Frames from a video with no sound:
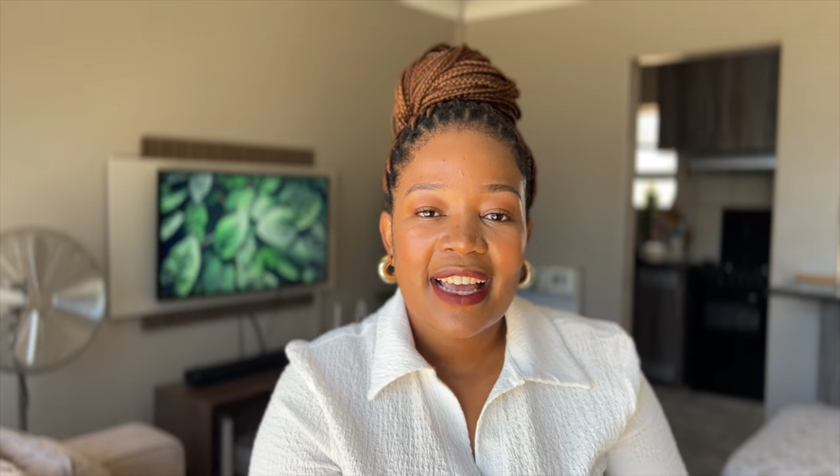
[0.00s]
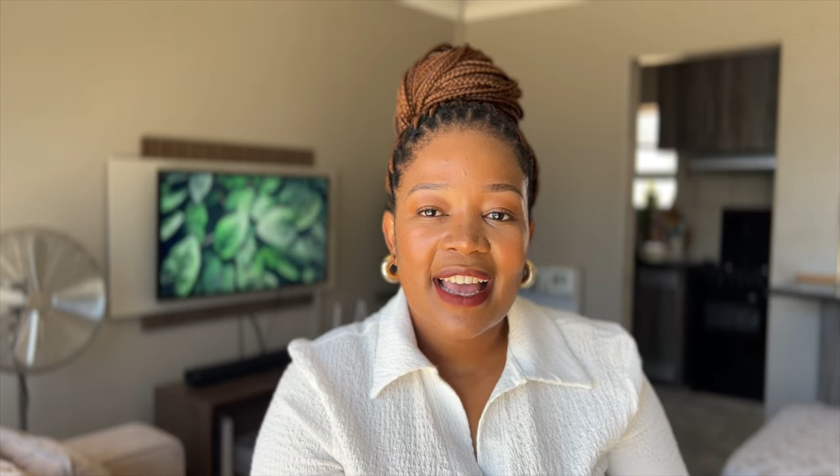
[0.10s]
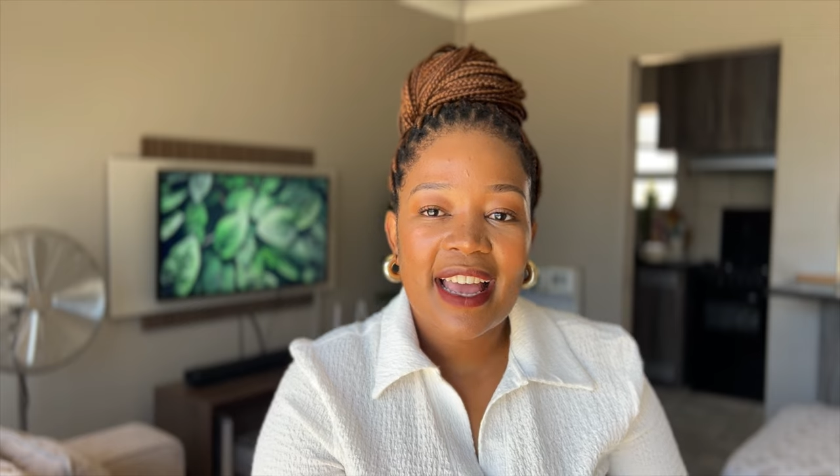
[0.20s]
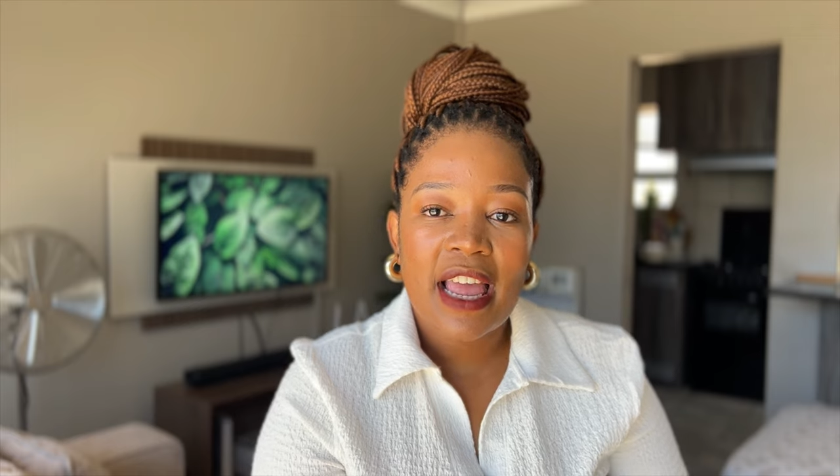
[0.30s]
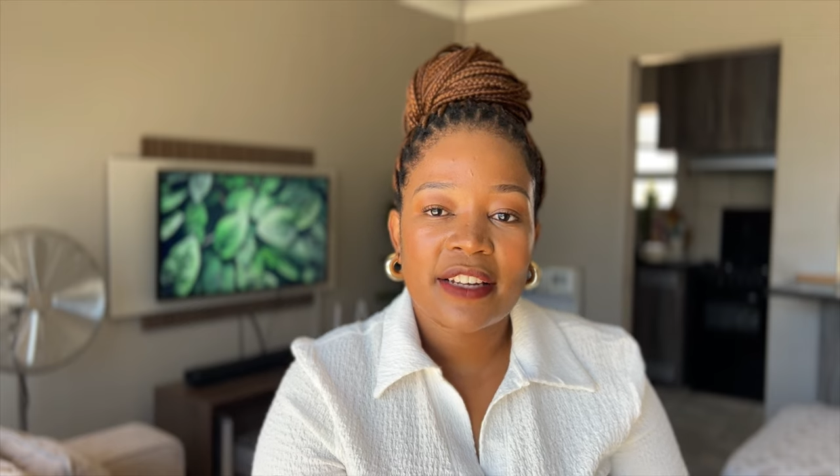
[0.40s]

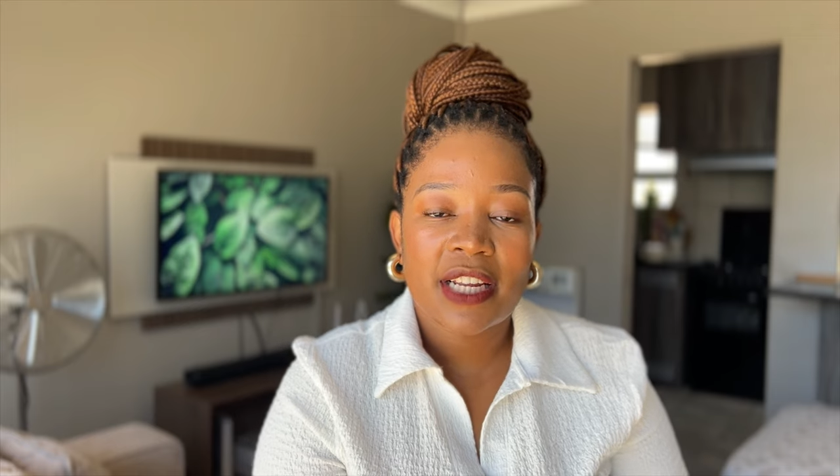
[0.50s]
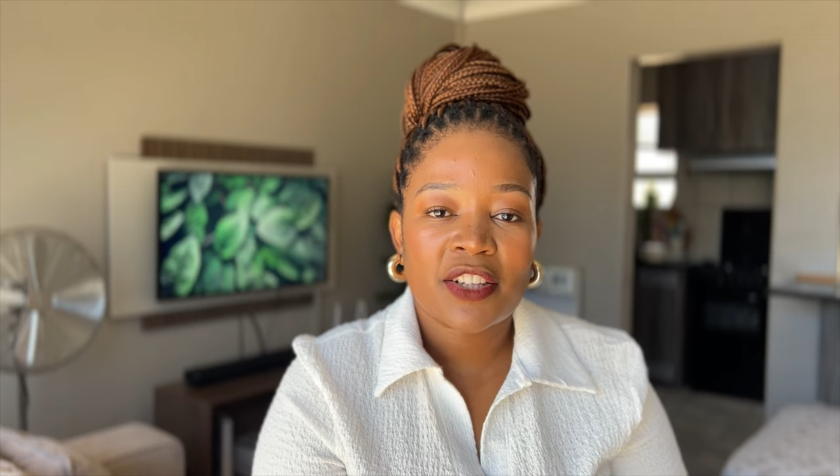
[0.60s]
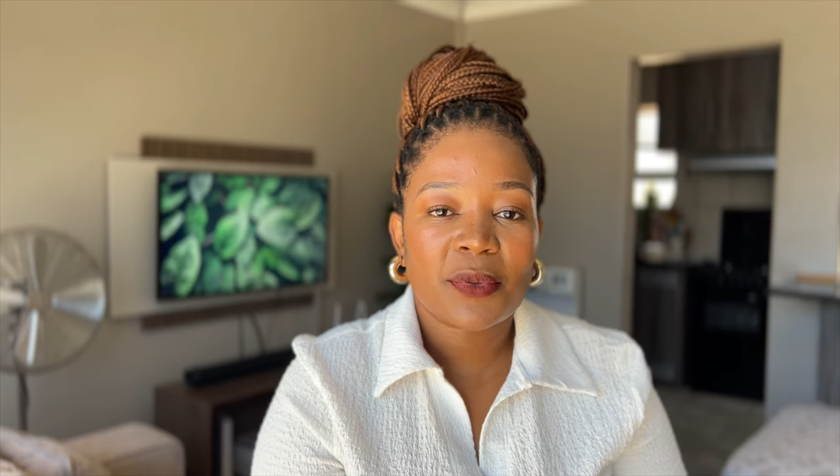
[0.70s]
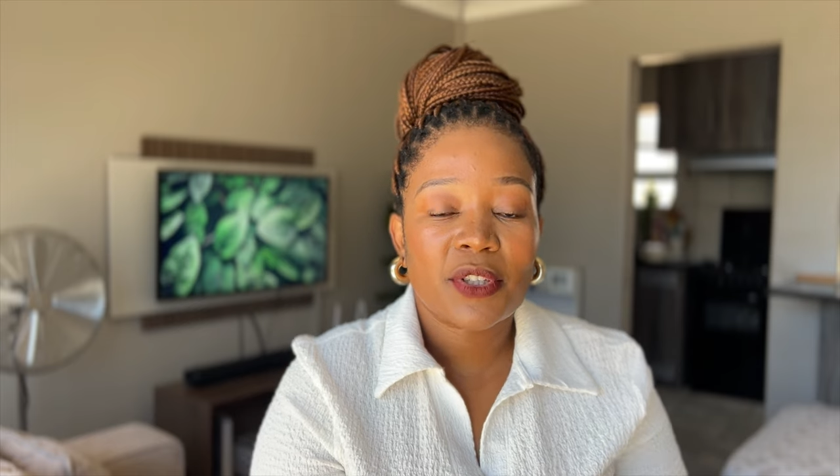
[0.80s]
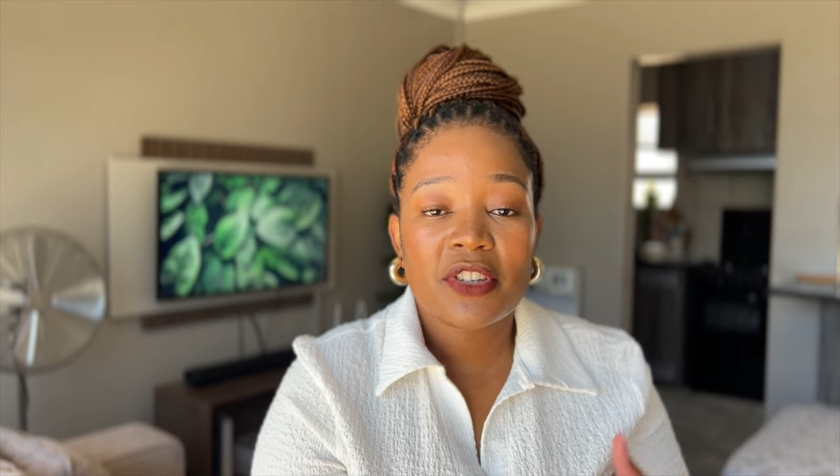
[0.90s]
and I just
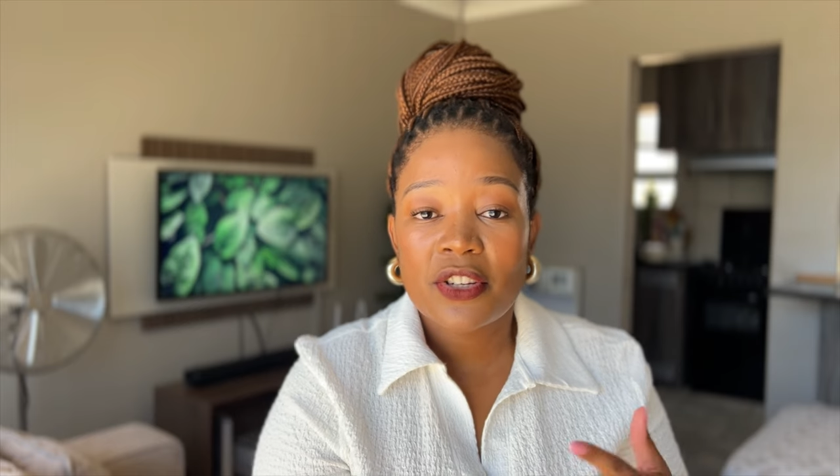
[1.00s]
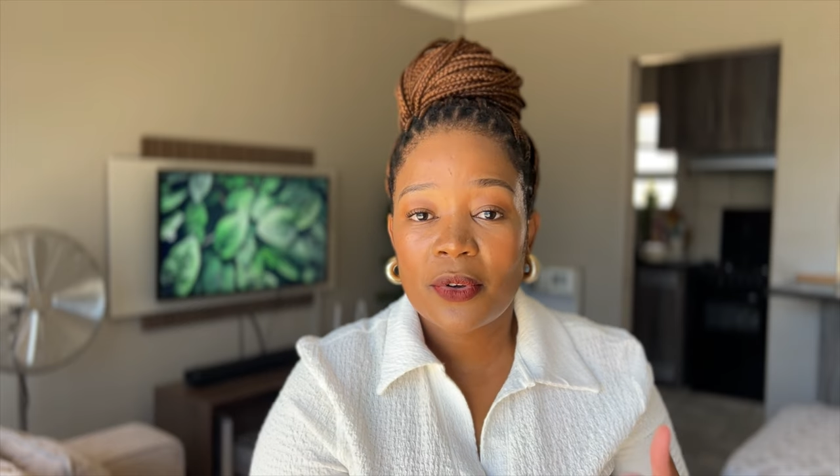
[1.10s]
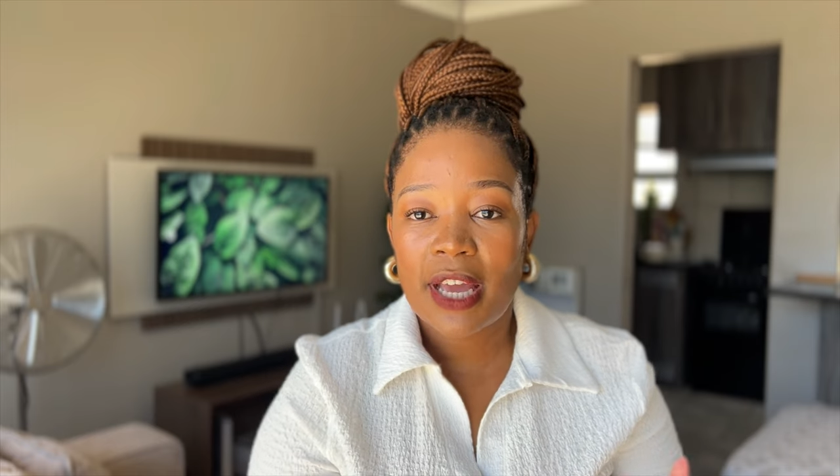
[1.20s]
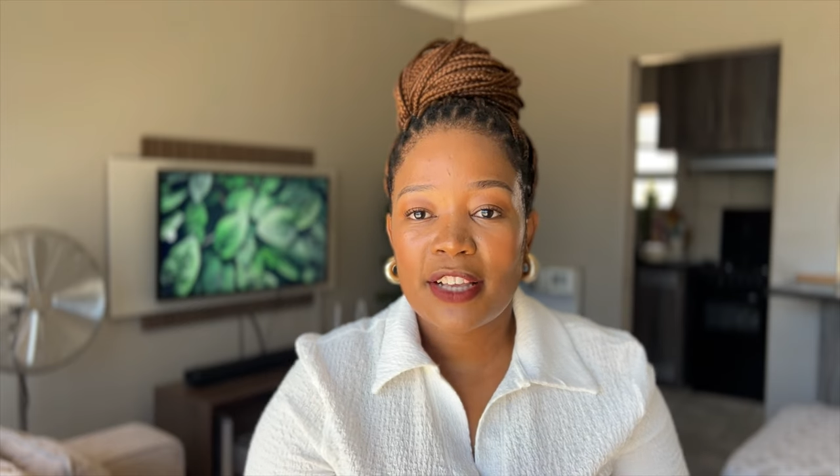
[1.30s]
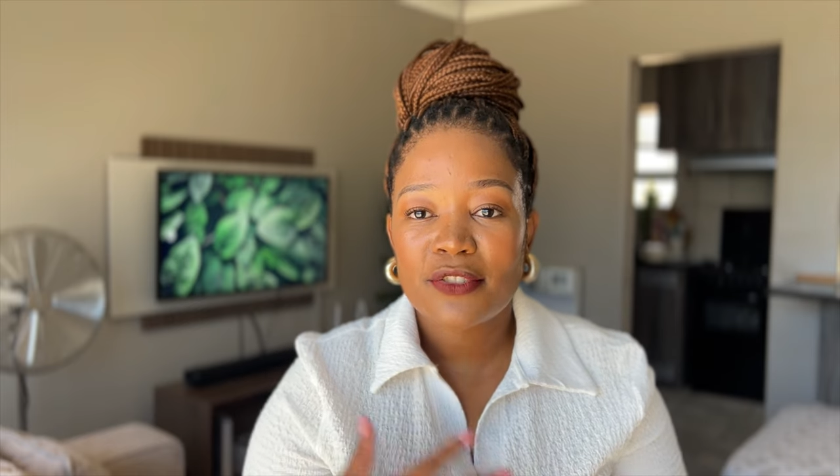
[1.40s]
want to take you
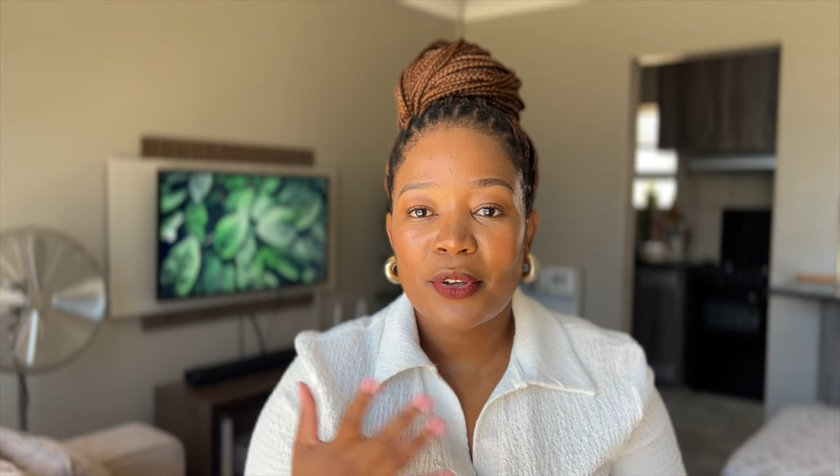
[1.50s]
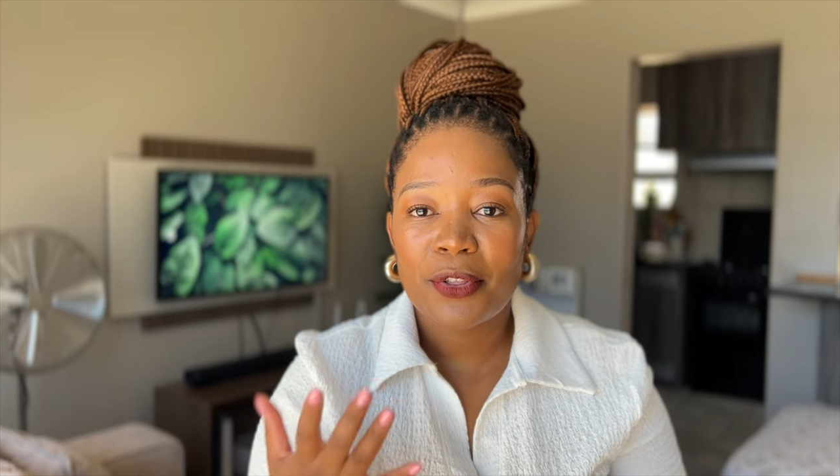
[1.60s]
guys